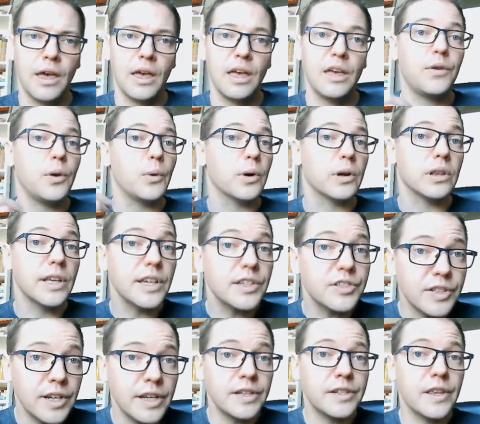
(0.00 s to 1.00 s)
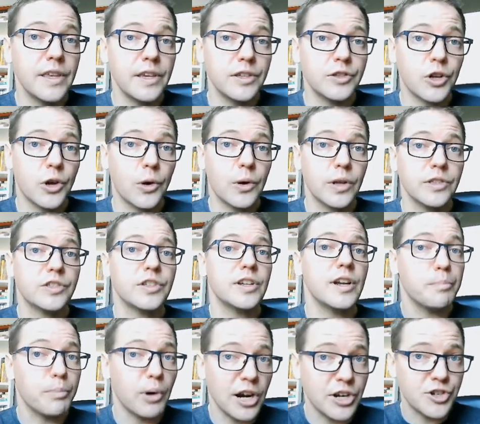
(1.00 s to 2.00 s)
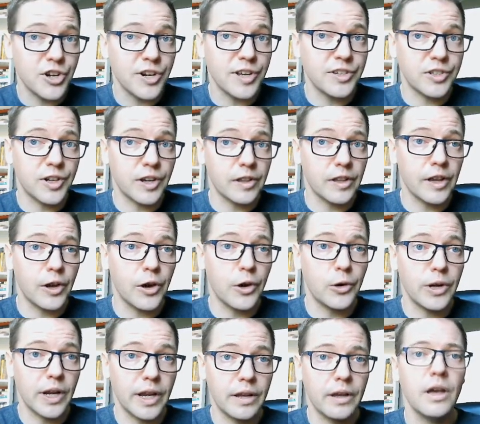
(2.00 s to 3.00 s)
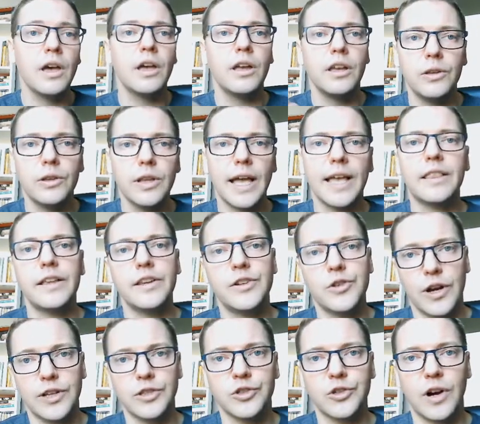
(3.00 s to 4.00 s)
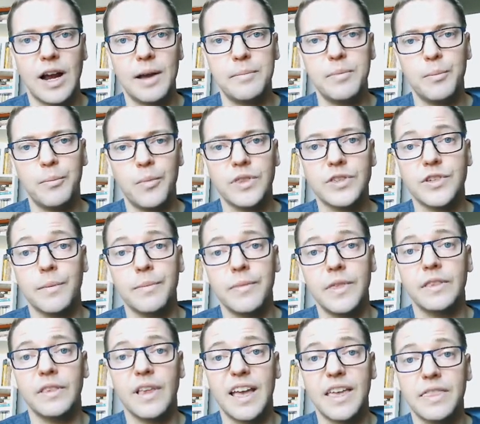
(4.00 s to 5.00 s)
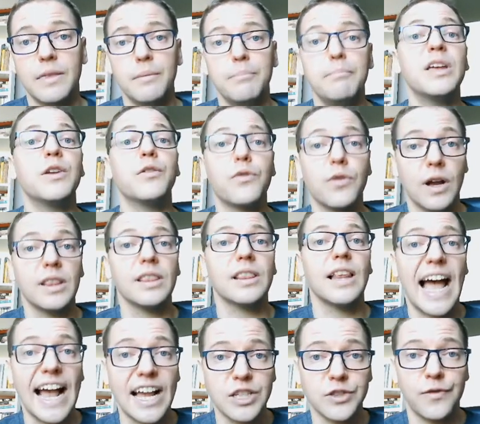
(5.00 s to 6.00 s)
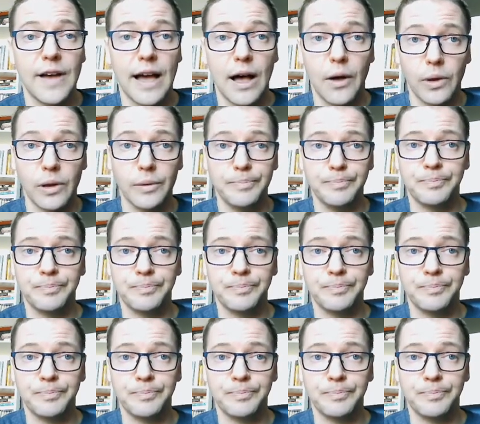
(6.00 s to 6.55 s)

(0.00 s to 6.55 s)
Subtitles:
If you were listening to these tokens and impressionistically coding, you'd likely transcribe them with something like the mid-front lax vowel.